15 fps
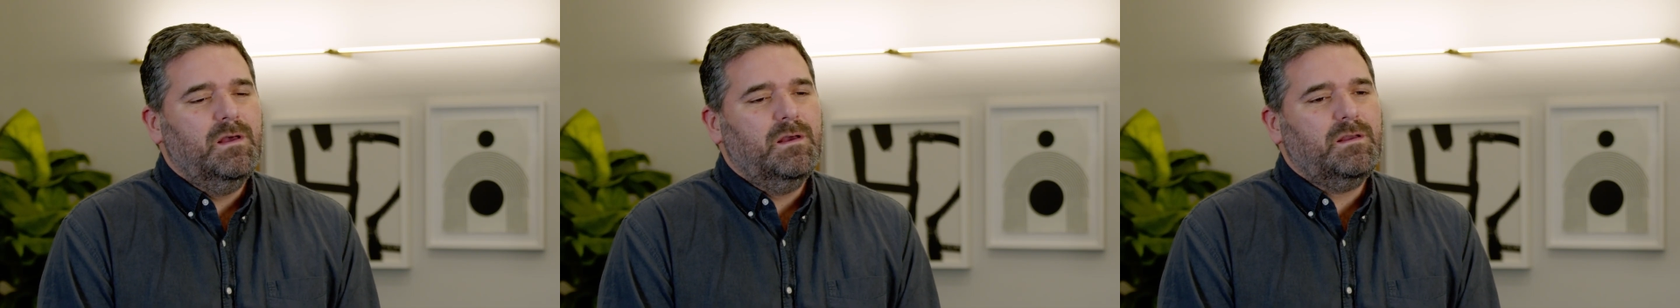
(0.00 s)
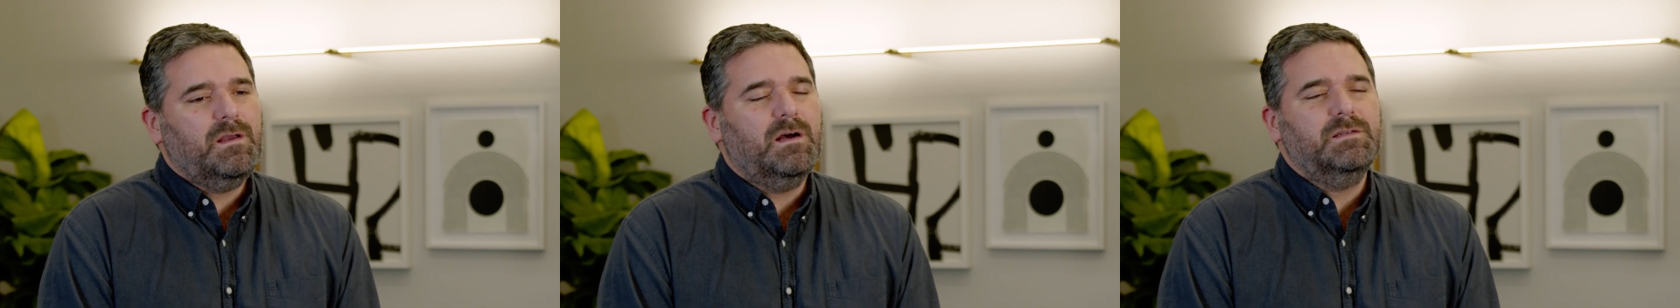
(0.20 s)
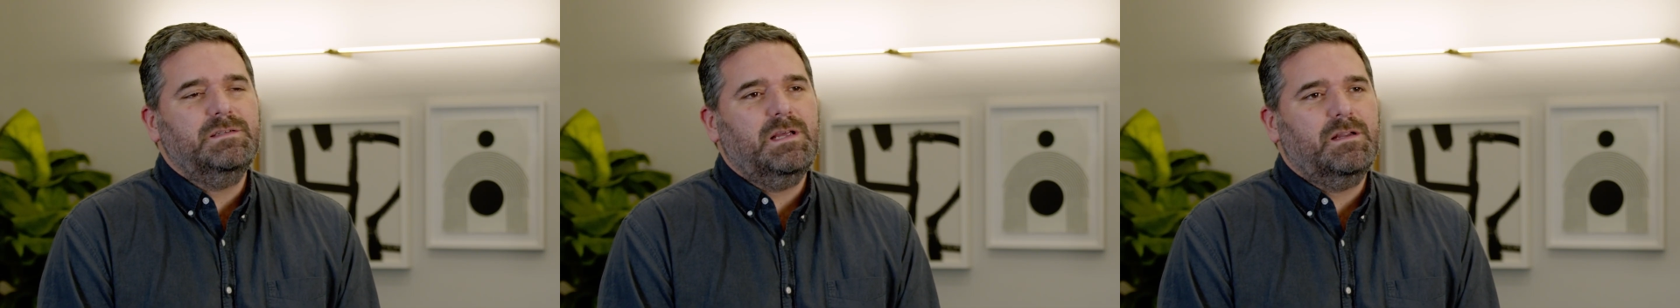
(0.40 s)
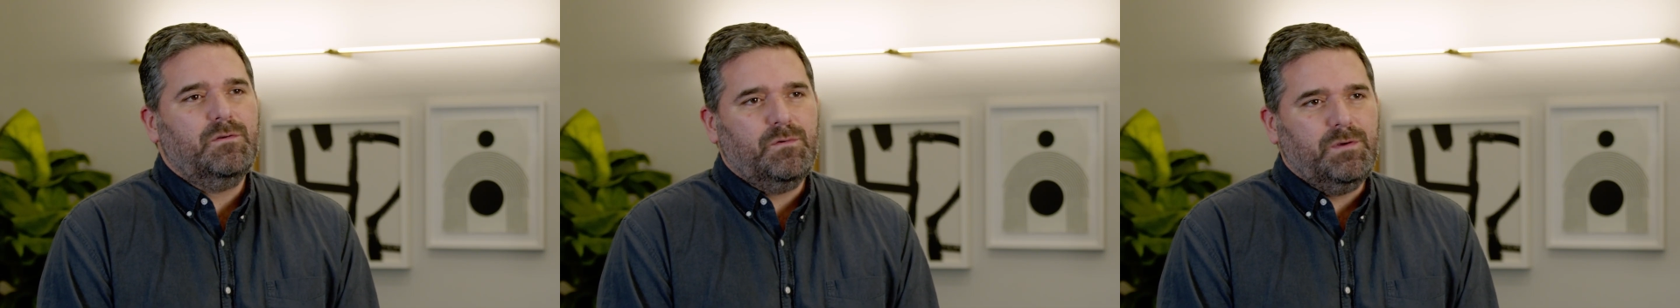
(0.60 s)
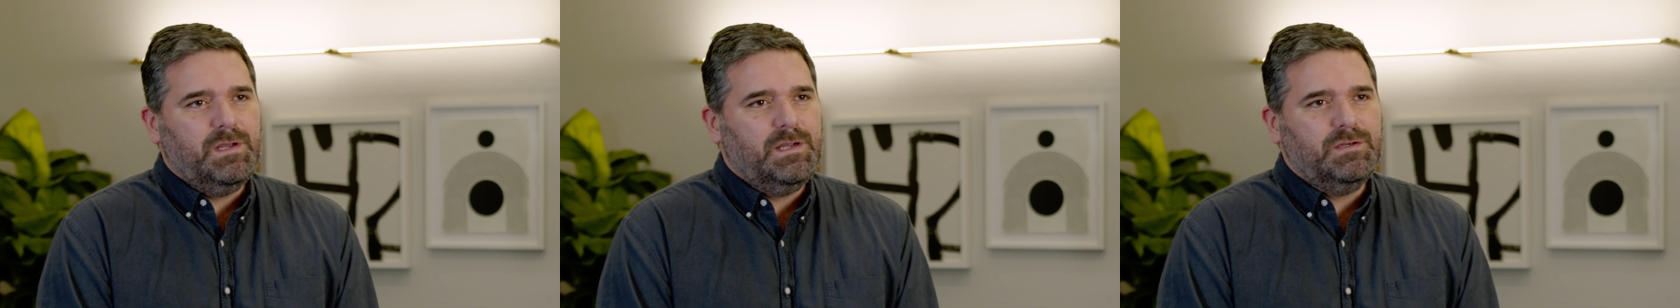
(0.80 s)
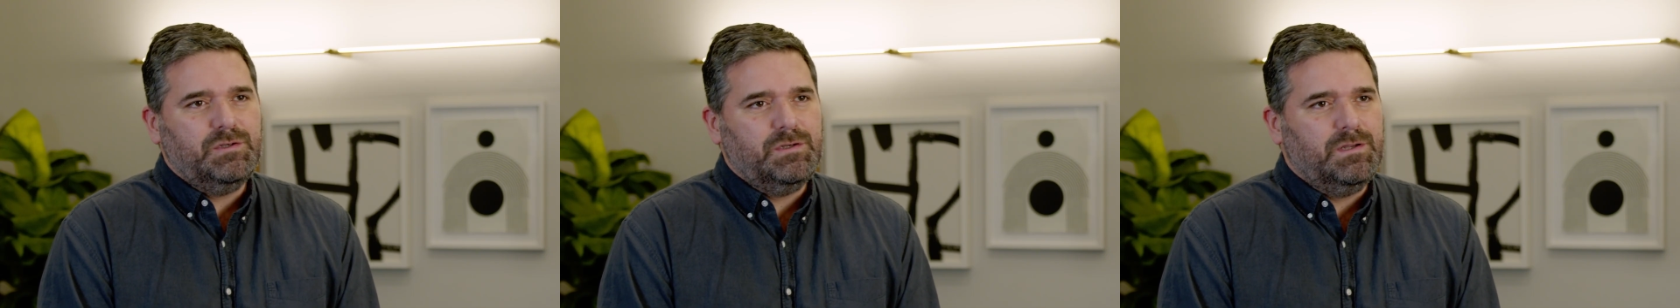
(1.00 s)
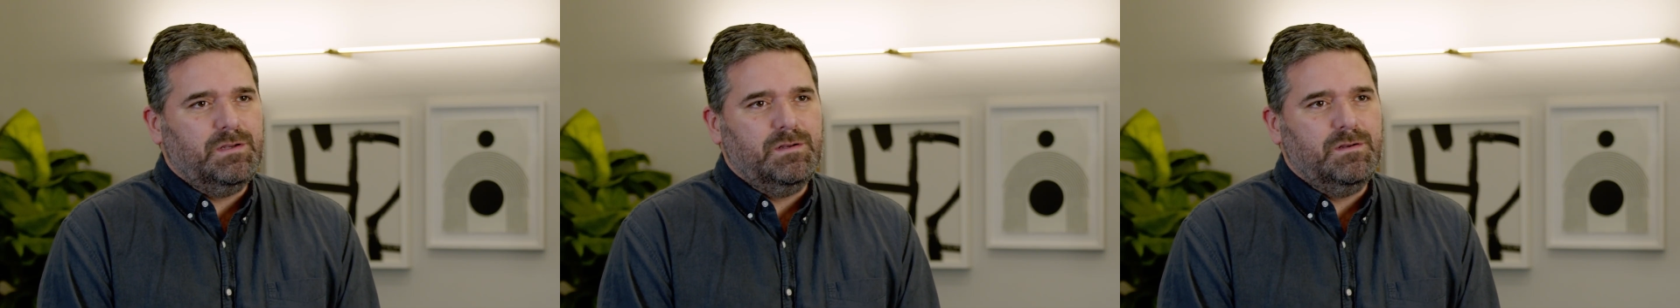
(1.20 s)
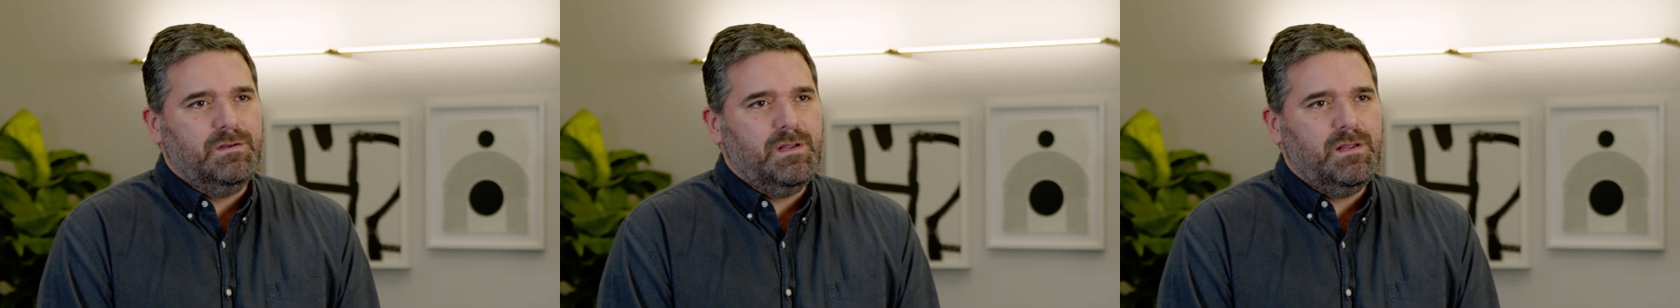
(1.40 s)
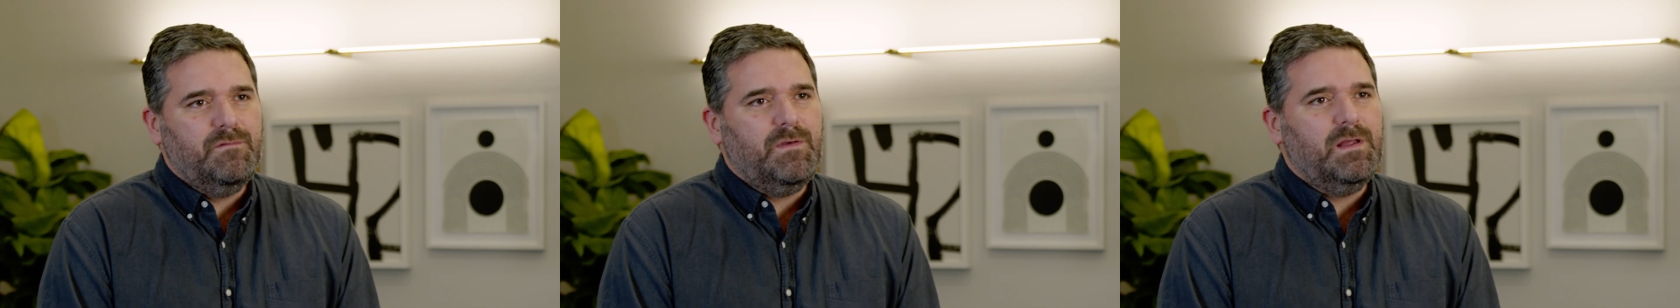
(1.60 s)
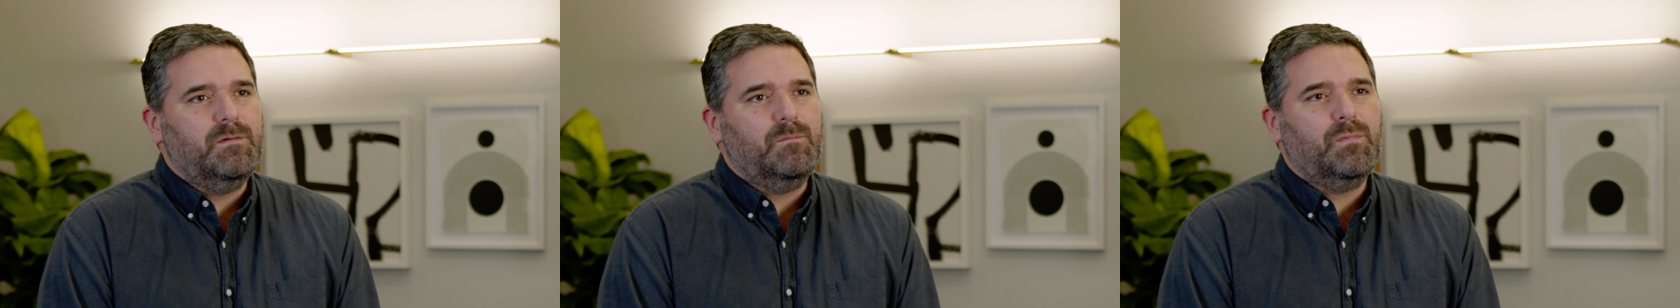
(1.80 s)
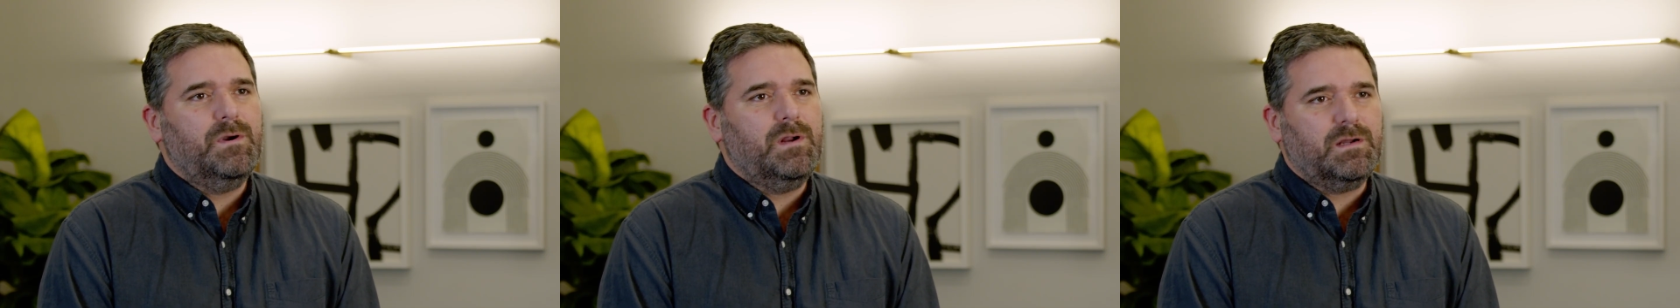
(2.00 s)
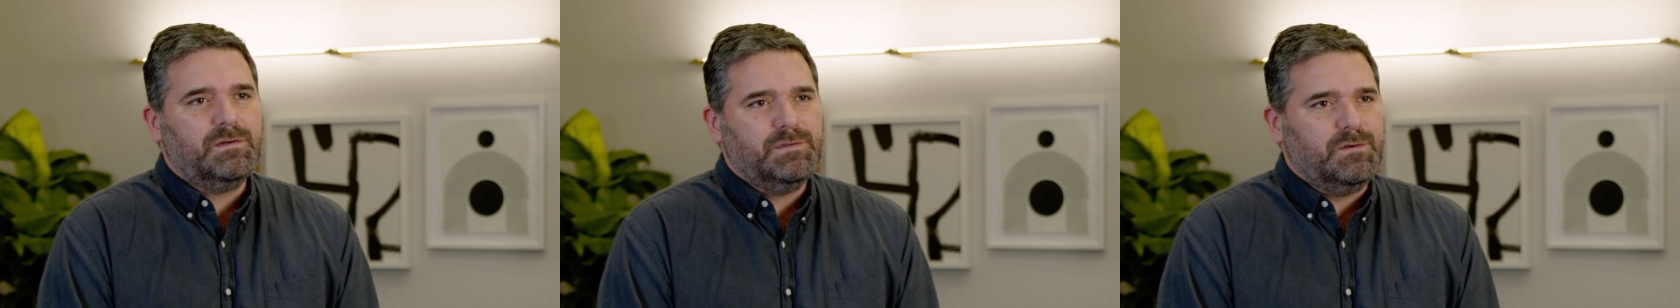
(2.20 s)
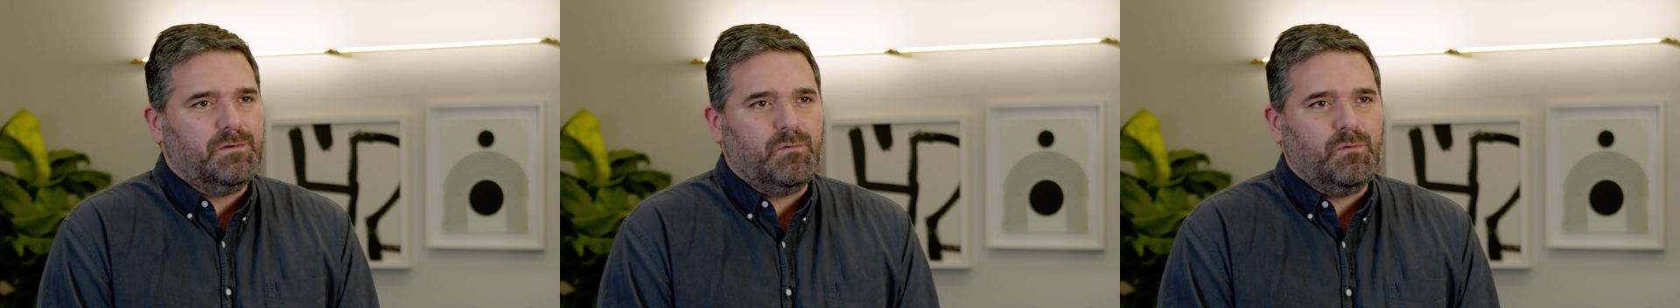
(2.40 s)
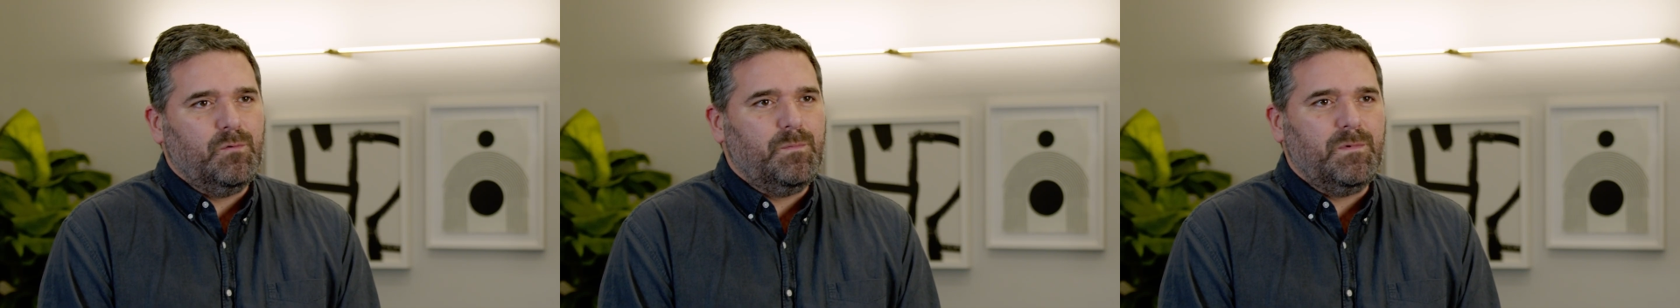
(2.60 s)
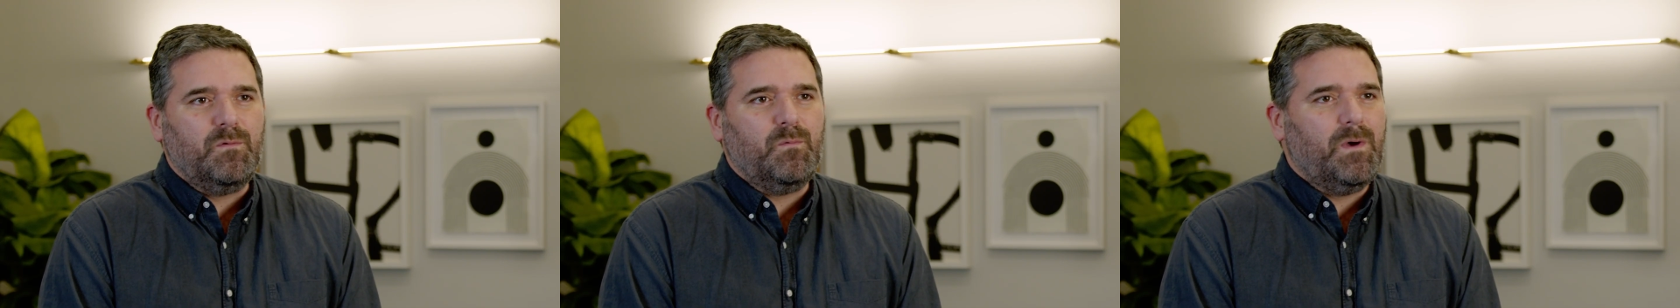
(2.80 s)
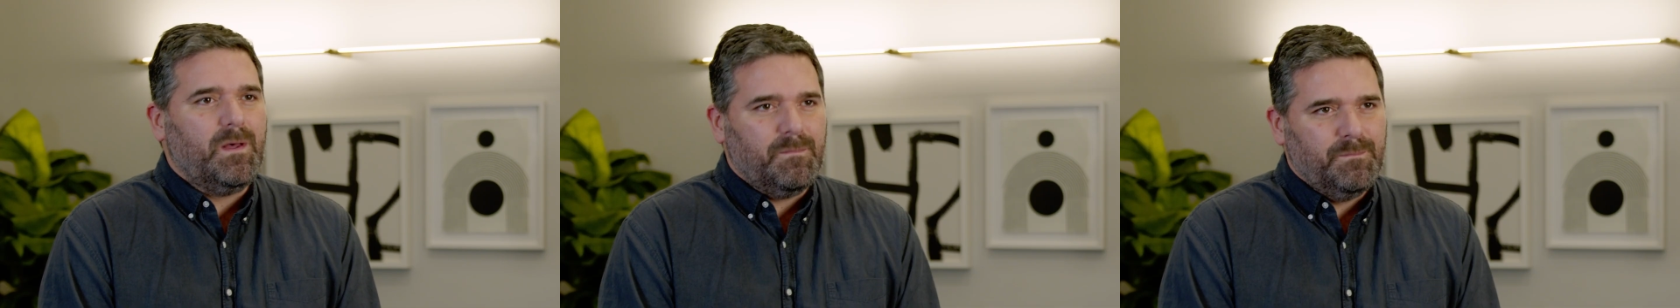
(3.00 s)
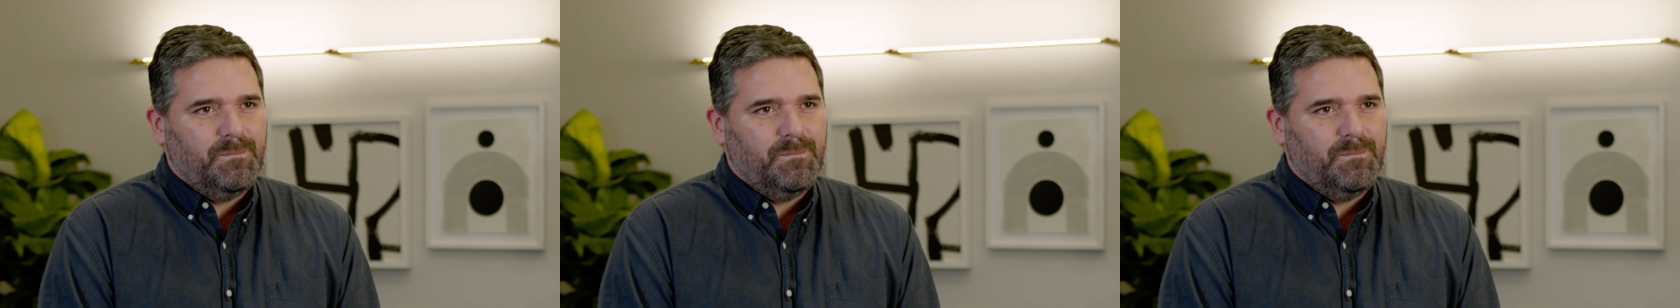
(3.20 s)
content creation event production group as well.